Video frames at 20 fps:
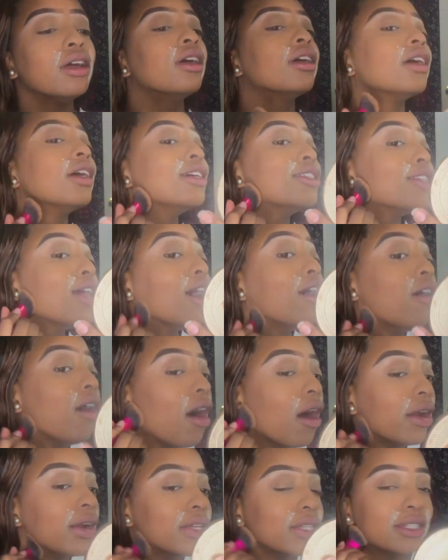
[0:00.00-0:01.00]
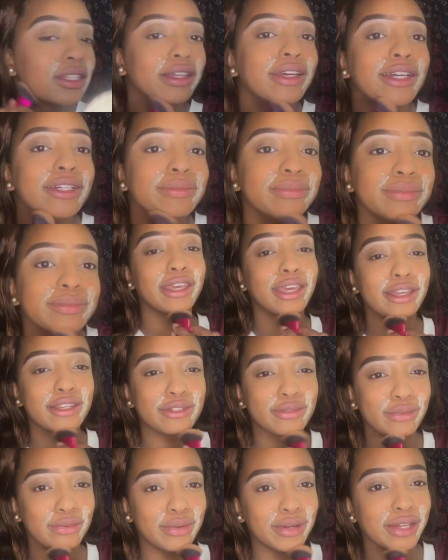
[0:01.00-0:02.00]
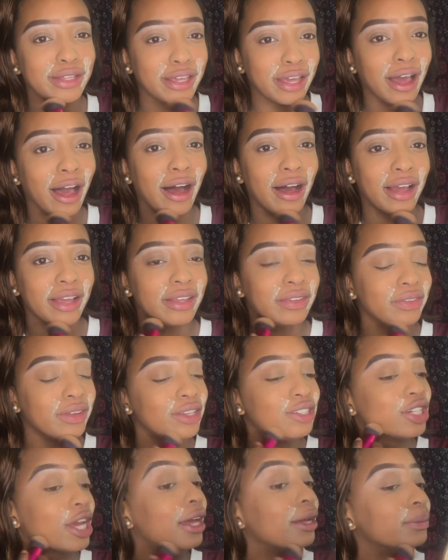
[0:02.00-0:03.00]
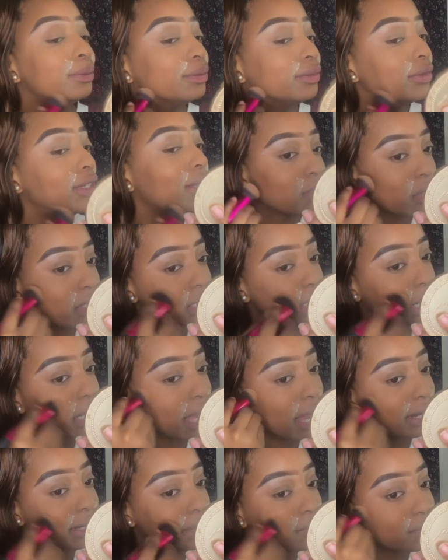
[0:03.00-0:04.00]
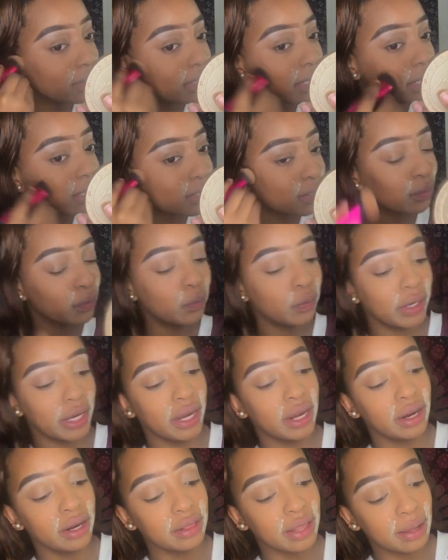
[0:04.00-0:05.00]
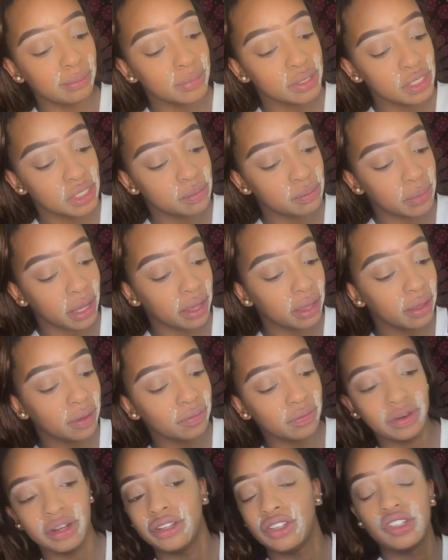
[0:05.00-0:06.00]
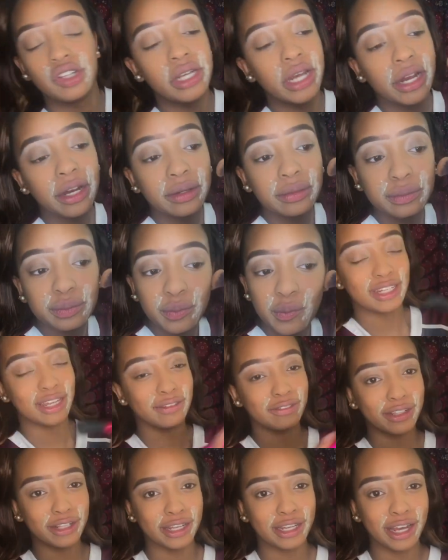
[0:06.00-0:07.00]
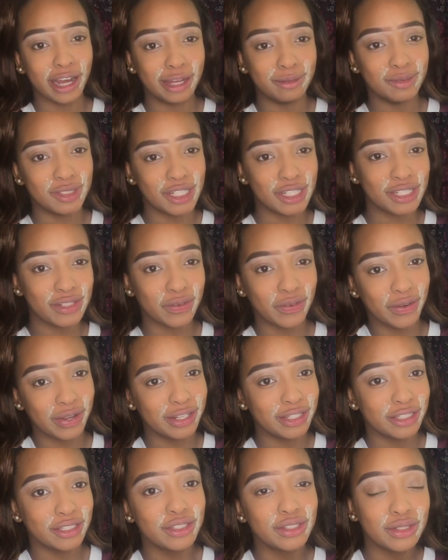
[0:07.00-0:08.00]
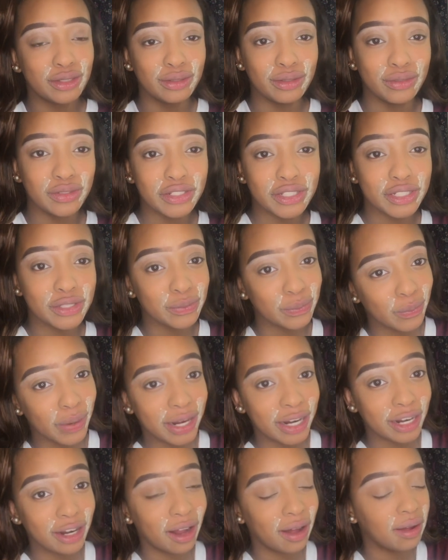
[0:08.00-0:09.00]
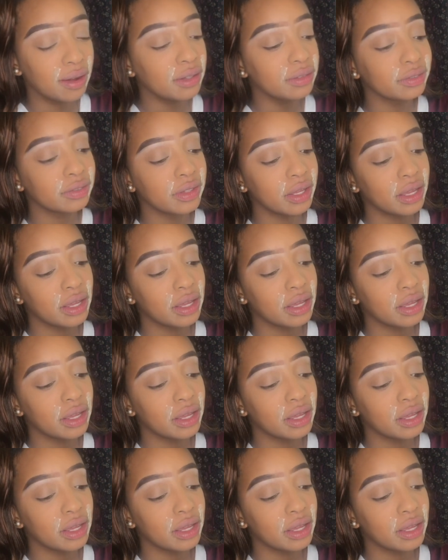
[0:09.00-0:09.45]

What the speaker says: Because honestly, it gets really hot in the gym. So it's like, I never like to wear that much makeup for cheer. Because I feel like I'm just going to sweat it off.